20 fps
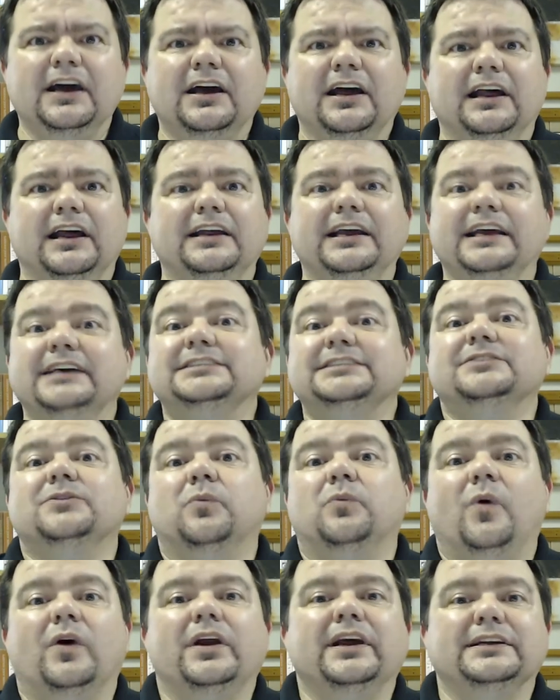and it isn't
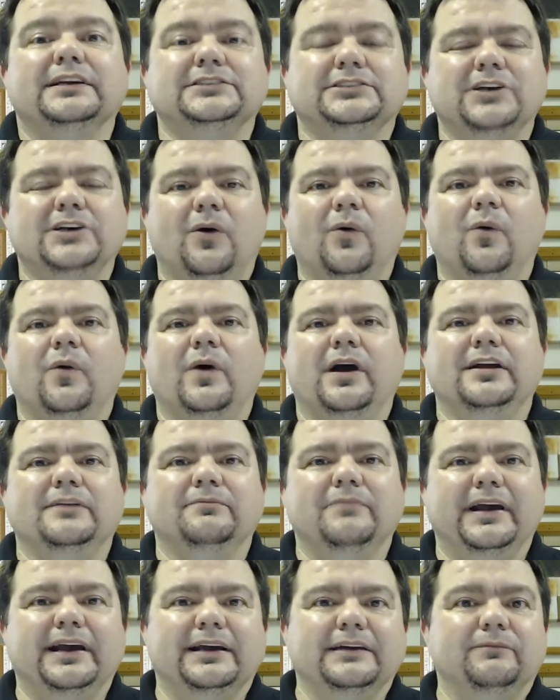wanting to go and
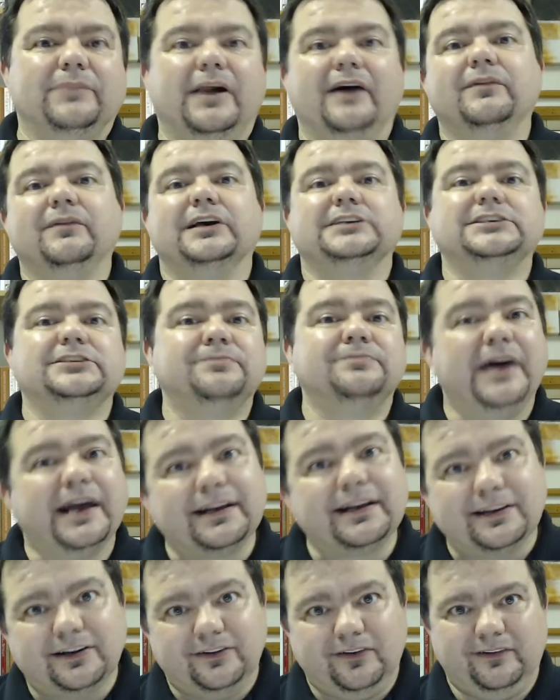make a public
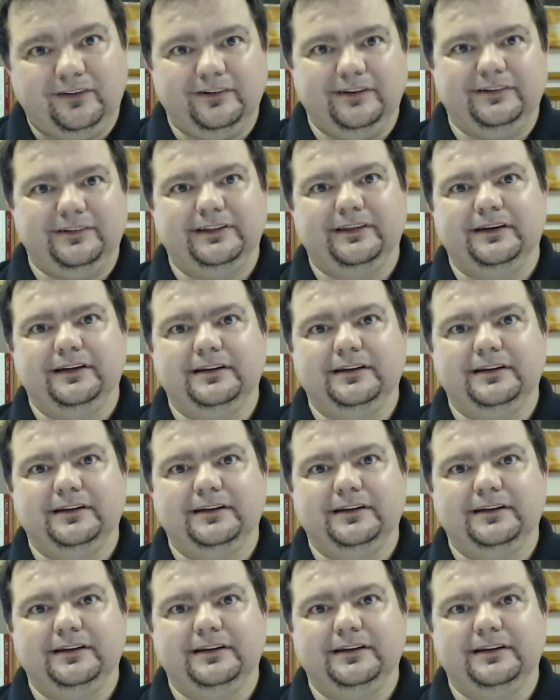spectacle of everything.